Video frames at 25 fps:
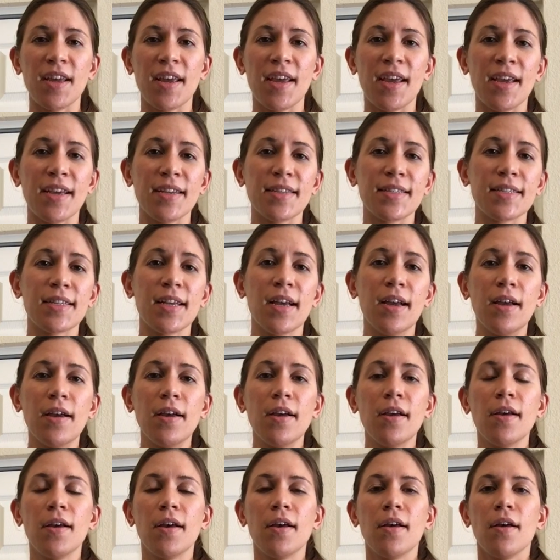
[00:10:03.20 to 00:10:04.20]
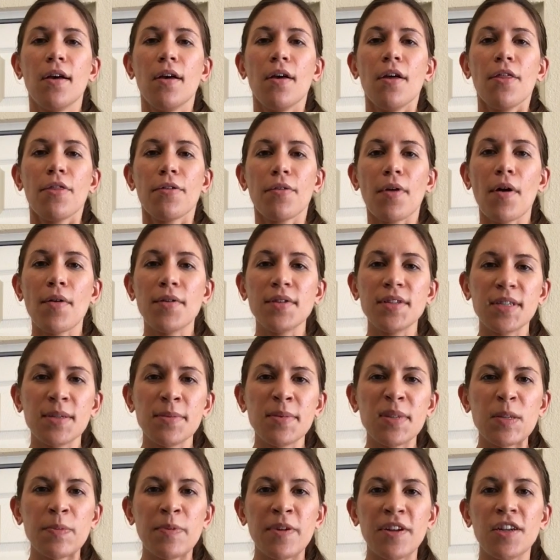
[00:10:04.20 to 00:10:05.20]
eggs, throw in
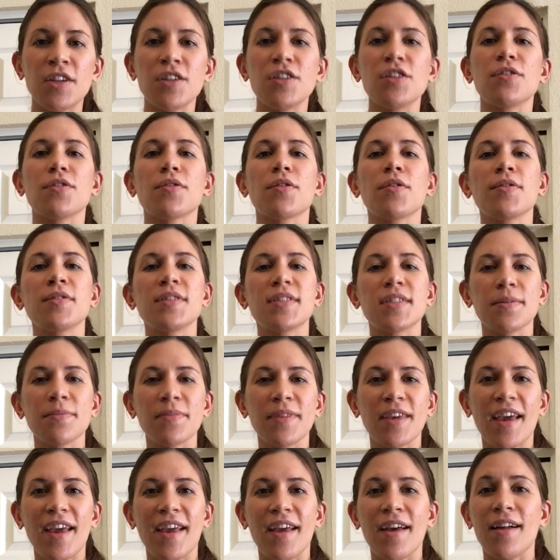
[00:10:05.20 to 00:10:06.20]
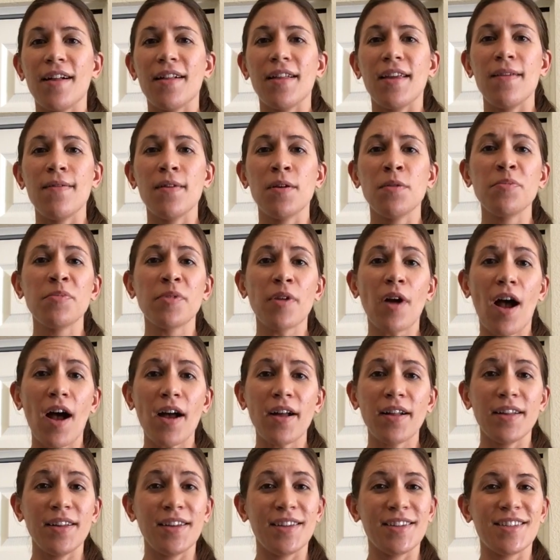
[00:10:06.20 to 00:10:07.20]
some spinach, throw in some kale. Even
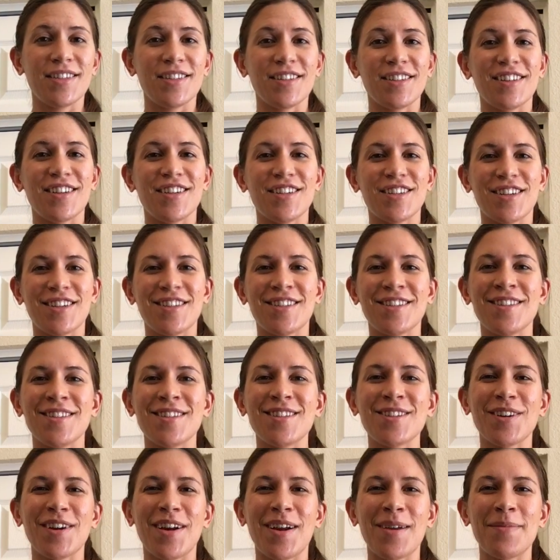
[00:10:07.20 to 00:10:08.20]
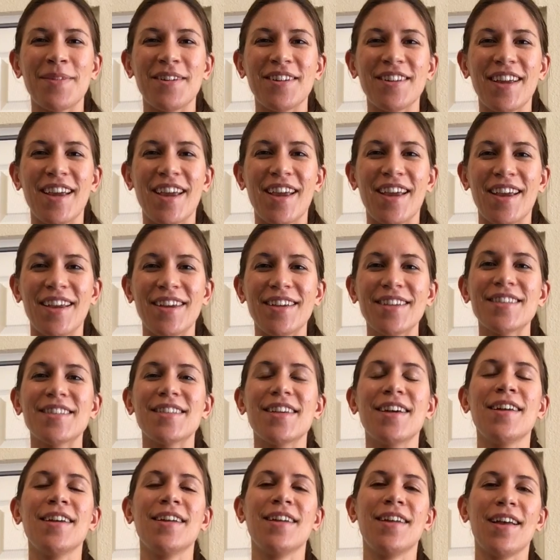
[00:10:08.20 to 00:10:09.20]
broccoli is delicious in scrambled eggs.
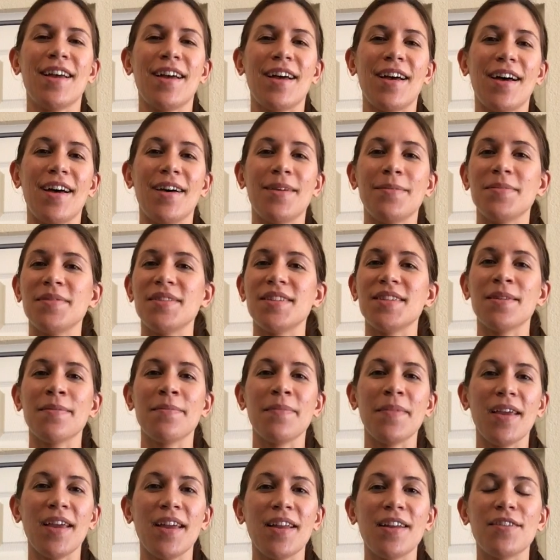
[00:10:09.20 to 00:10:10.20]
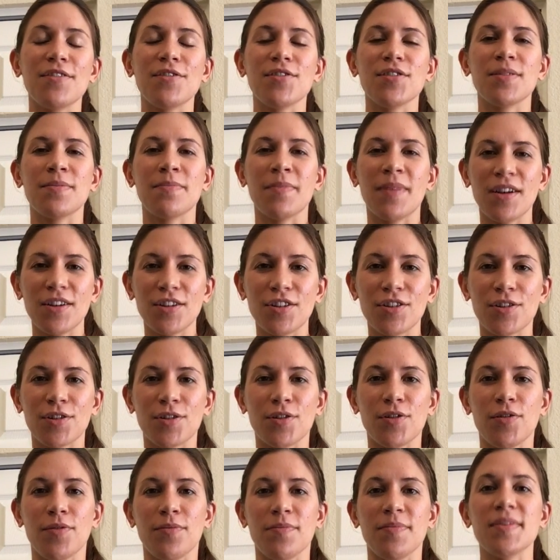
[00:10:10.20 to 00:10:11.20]
Tomatoes,
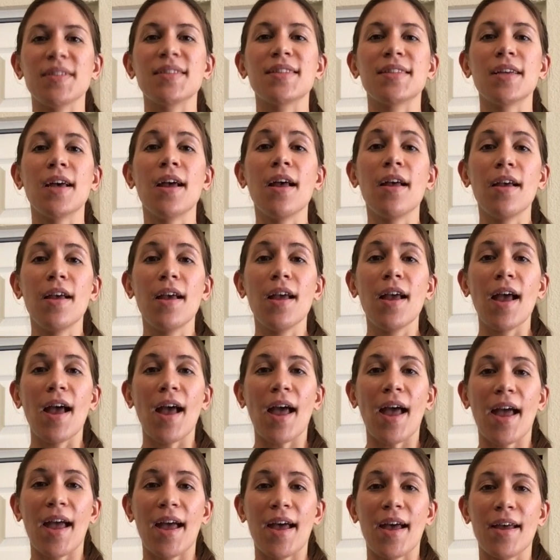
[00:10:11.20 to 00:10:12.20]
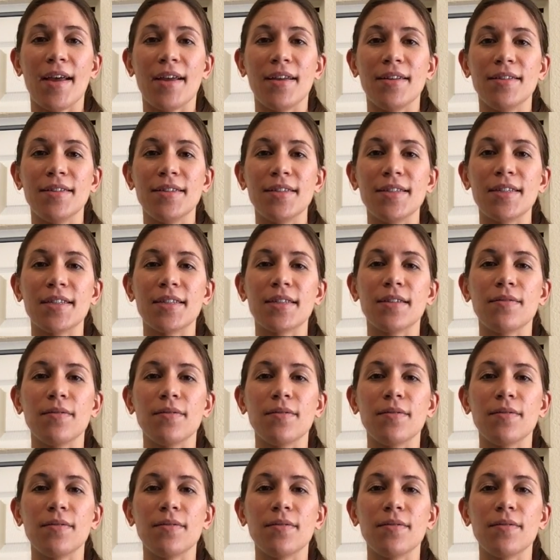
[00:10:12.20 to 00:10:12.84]
mushrooms, and